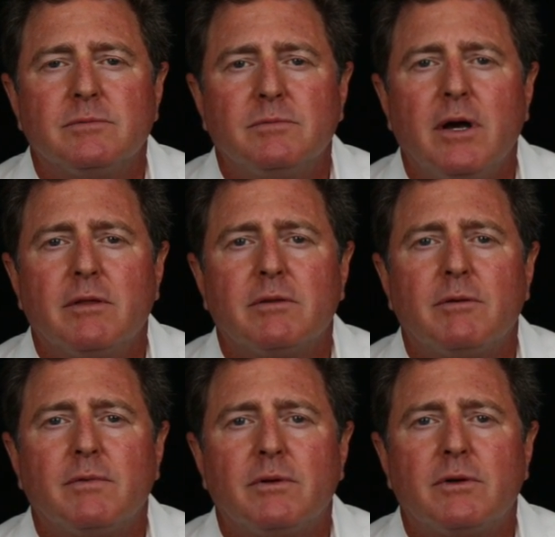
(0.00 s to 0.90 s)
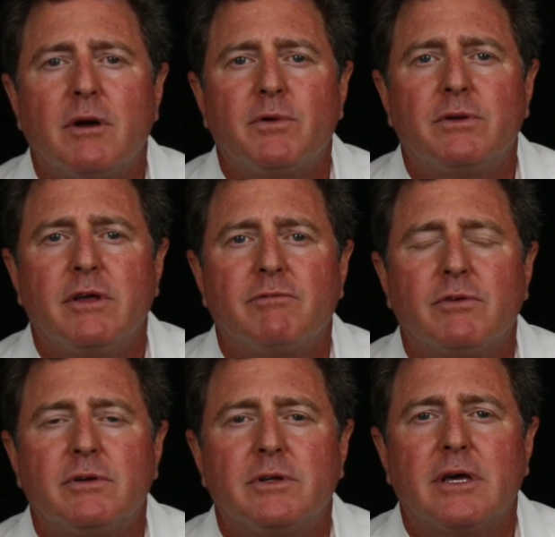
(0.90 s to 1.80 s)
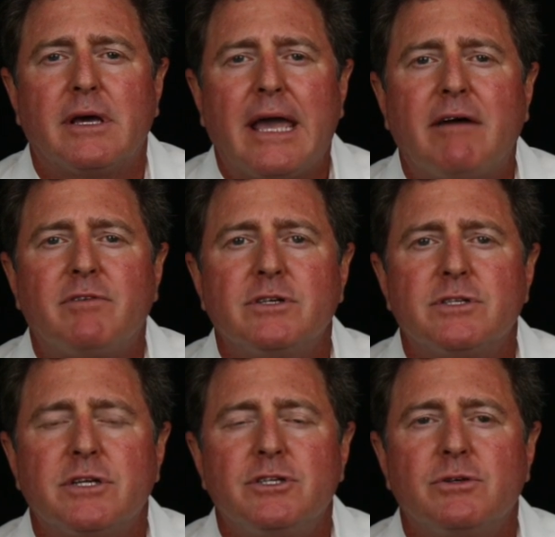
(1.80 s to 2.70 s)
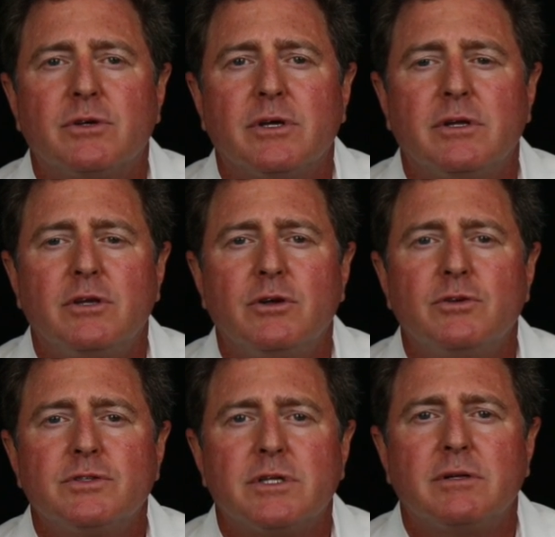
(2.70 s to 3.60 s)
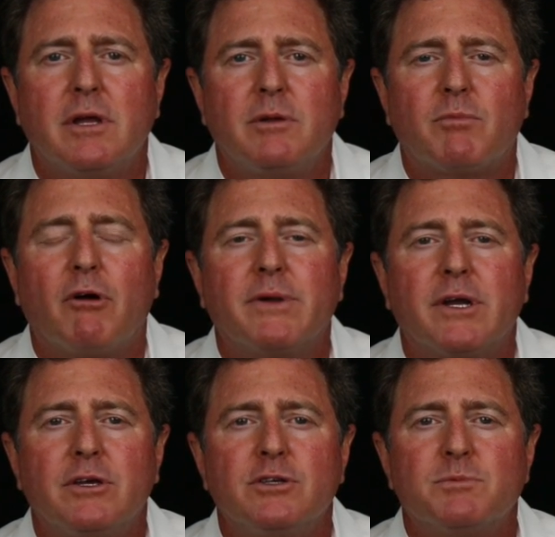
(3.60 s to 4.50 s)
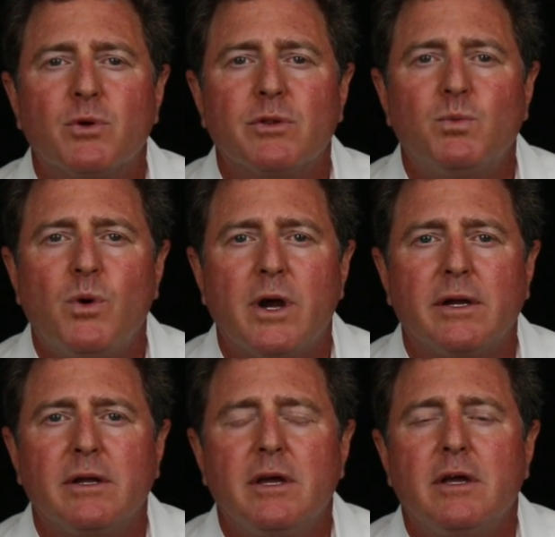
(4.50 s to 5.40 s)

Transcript: Well, there are a number of different avenues that you can use, and you're probably going to use more than one.